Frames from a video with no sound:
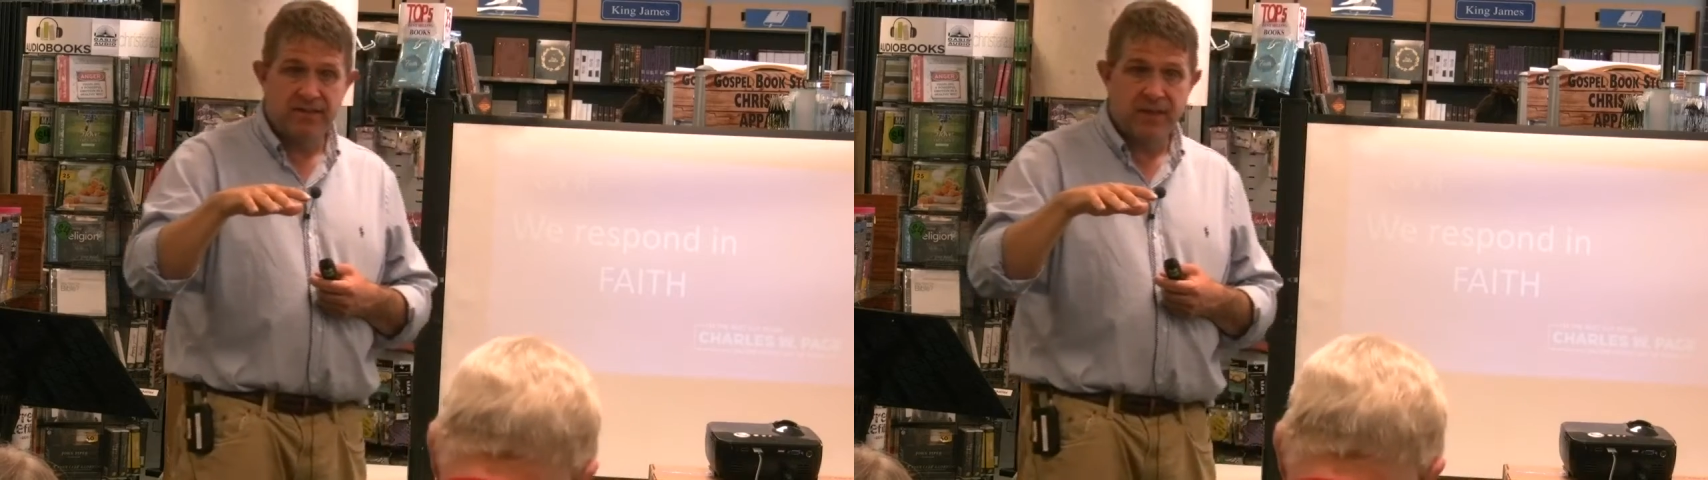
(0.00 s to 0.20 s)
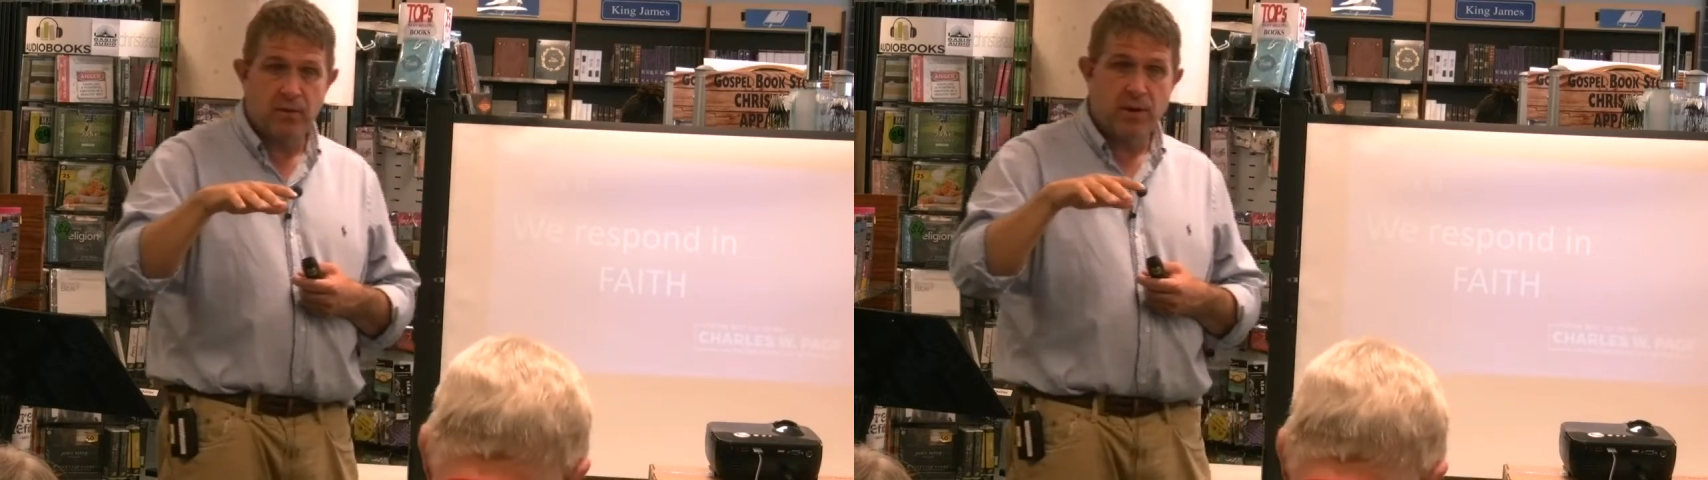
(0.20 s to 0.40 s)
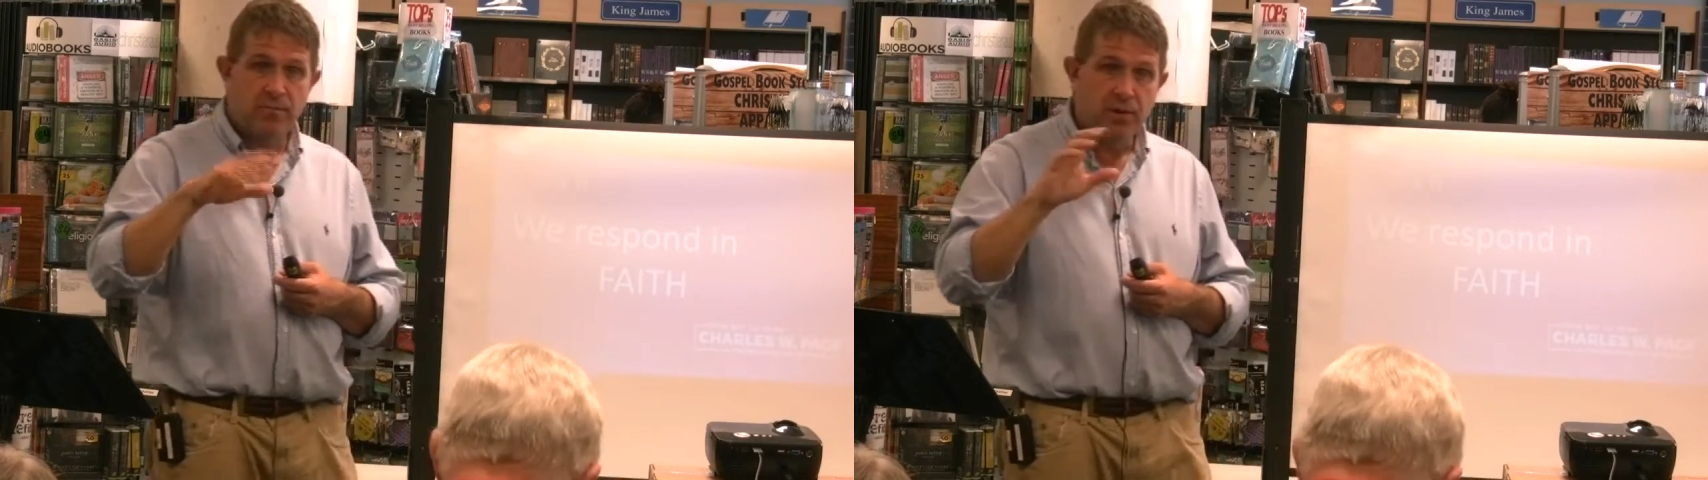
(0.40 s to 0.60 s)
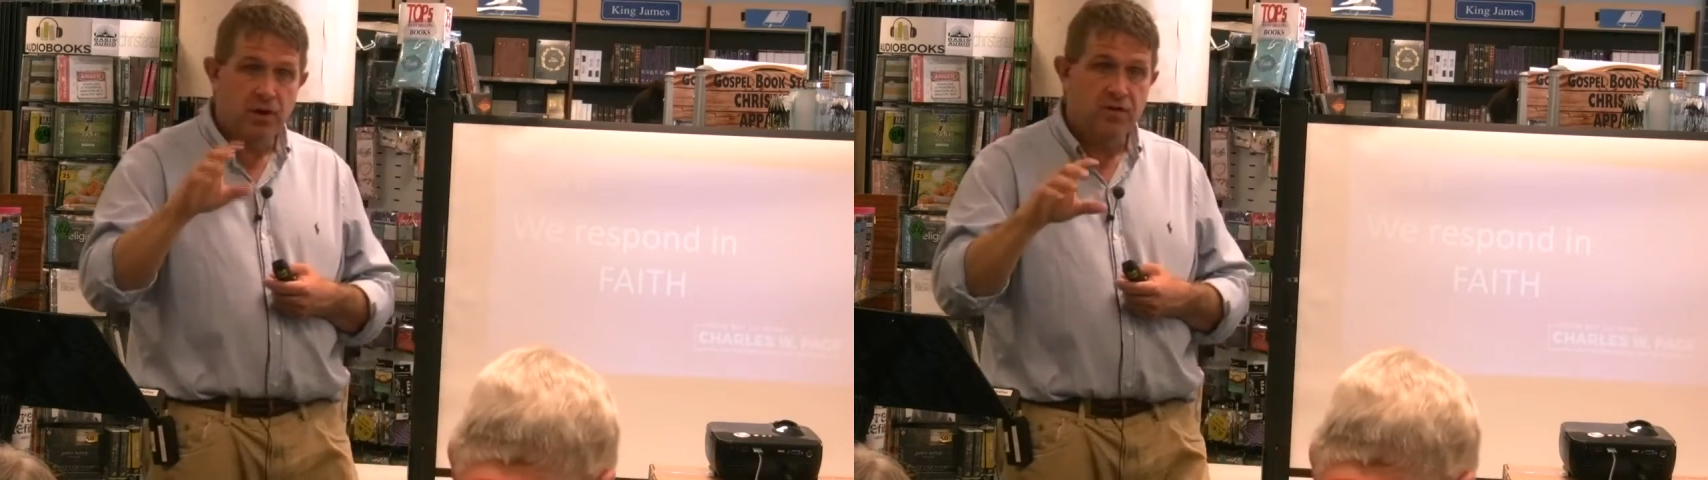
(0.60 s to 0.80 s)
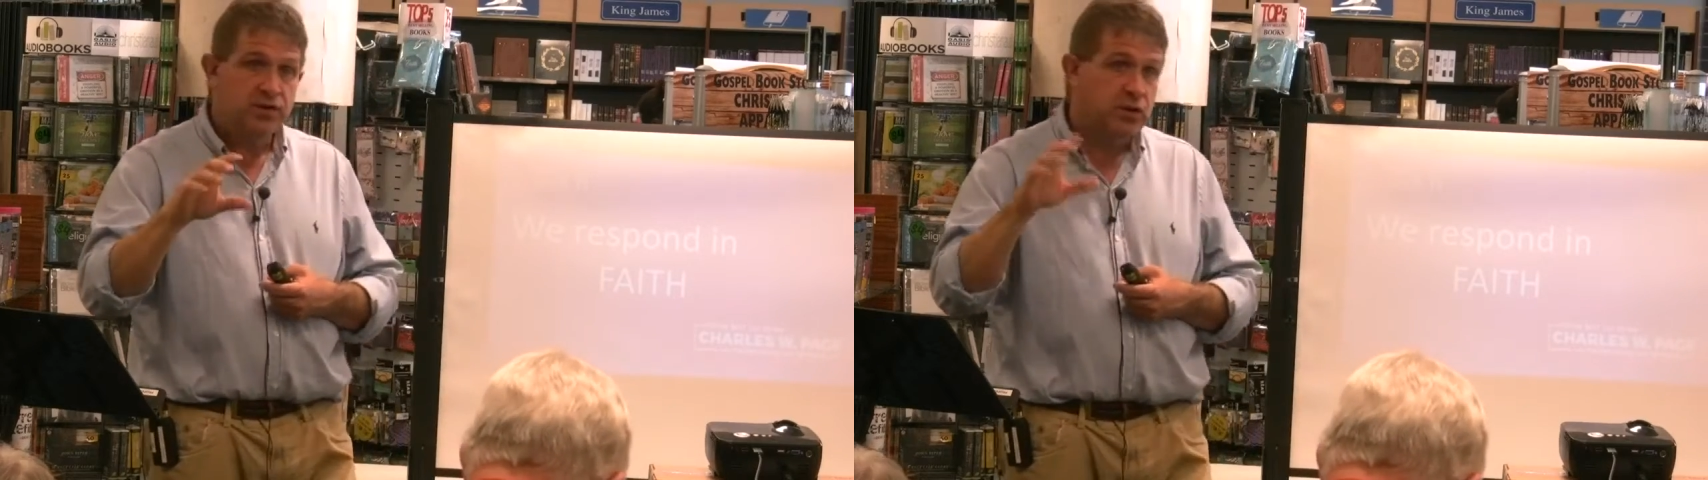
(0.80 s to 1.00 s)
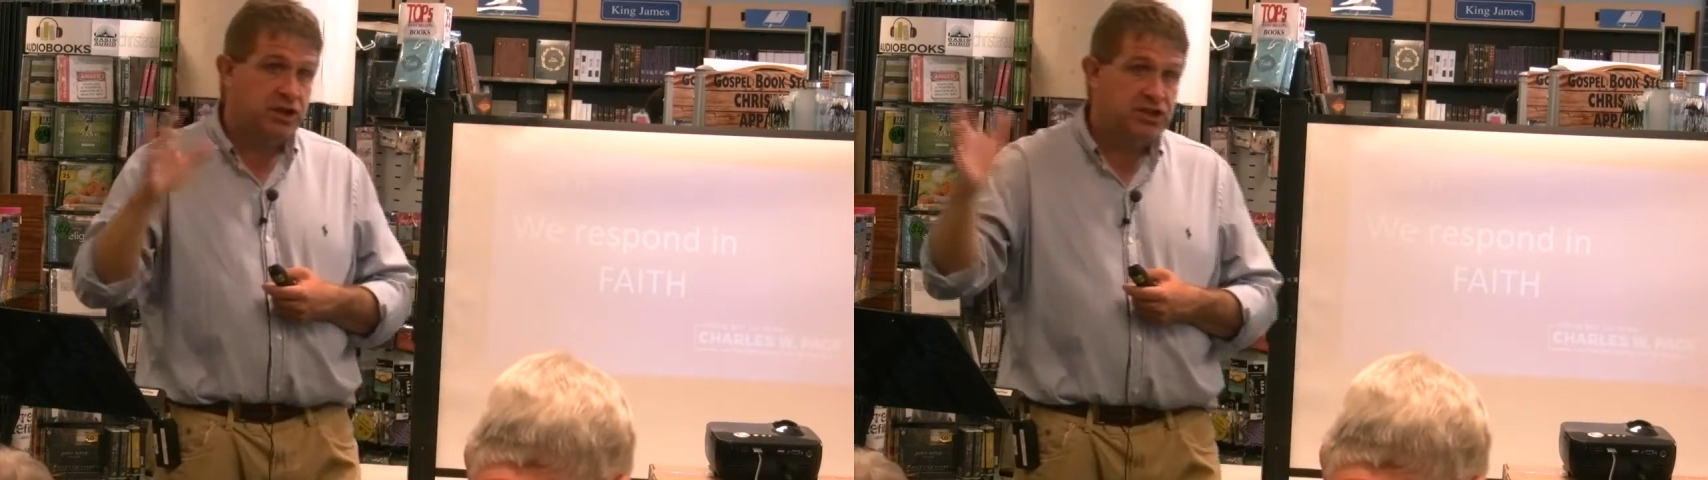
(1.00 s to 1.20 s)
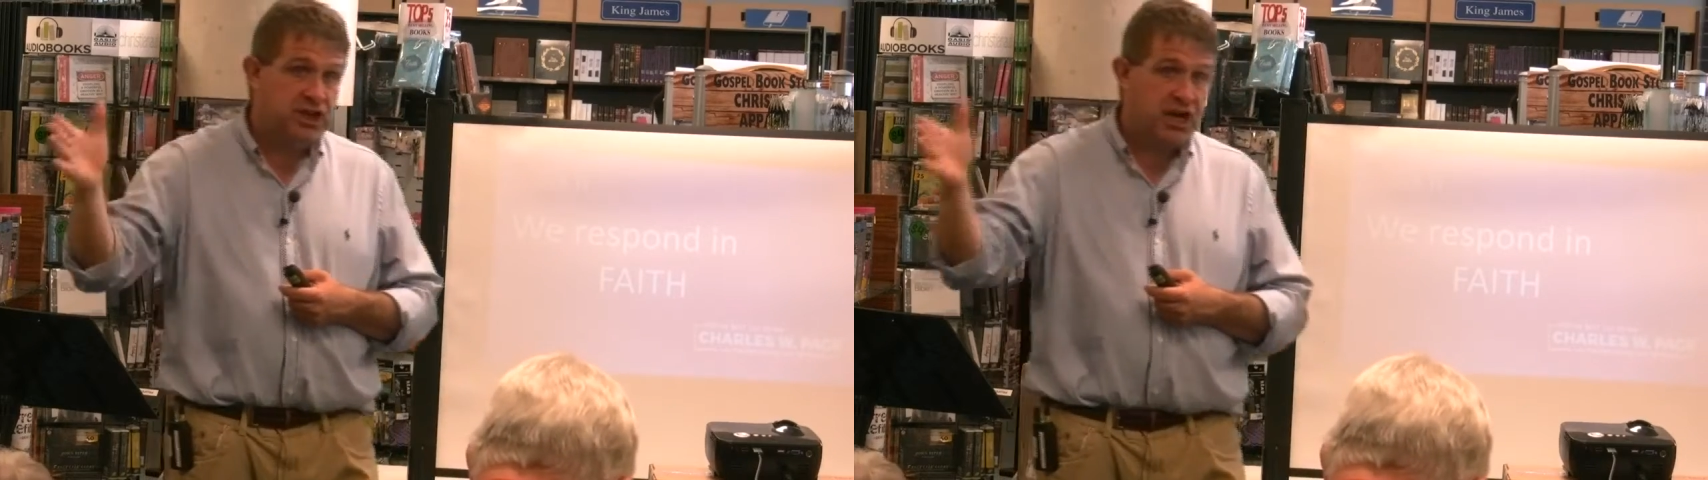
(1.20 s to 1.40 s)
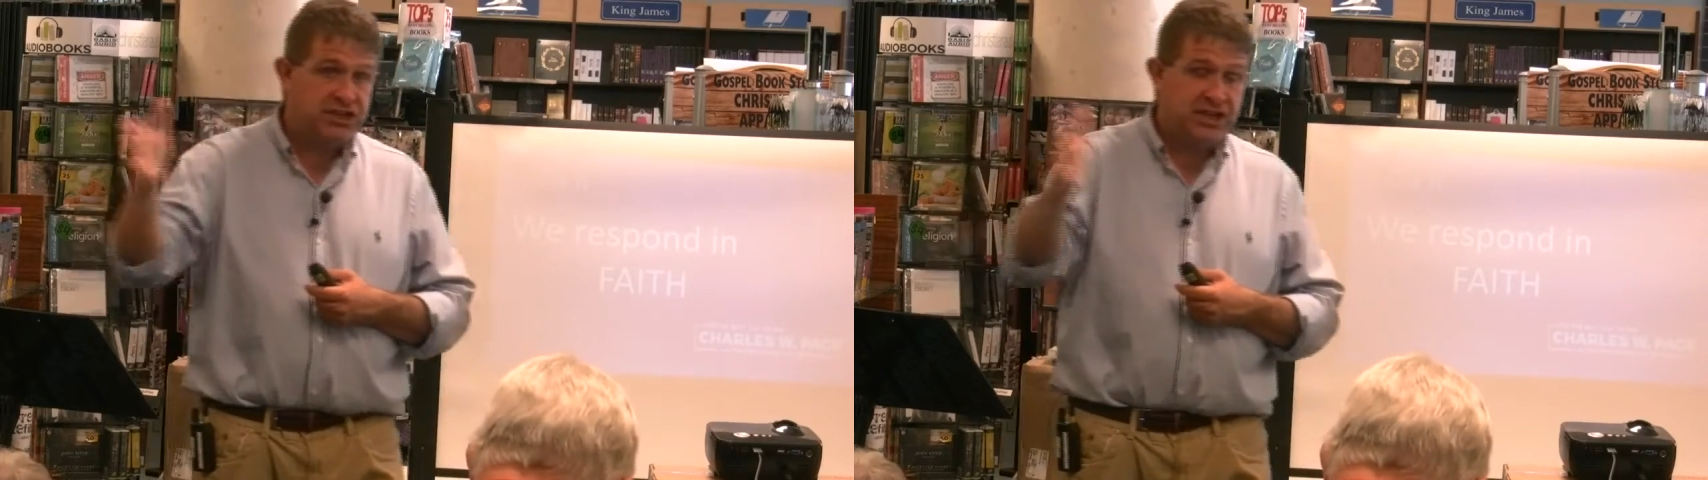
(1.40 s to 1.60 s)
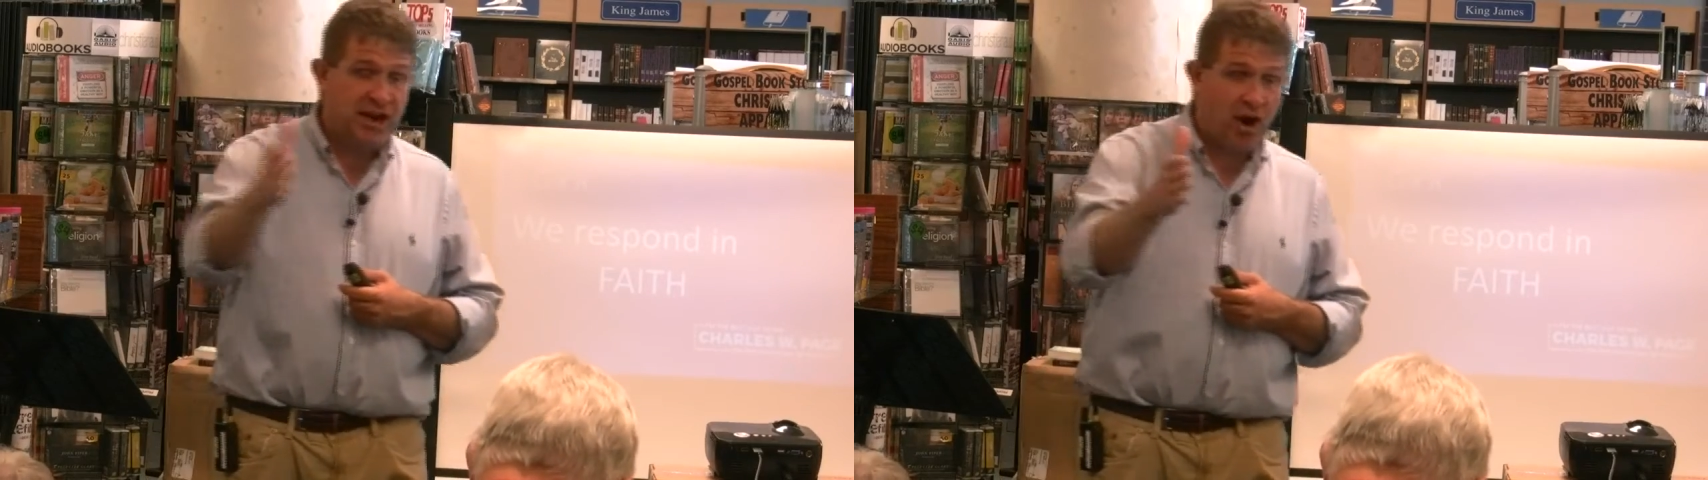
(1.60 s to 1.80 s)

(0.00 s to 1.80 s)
Then we move to adjusting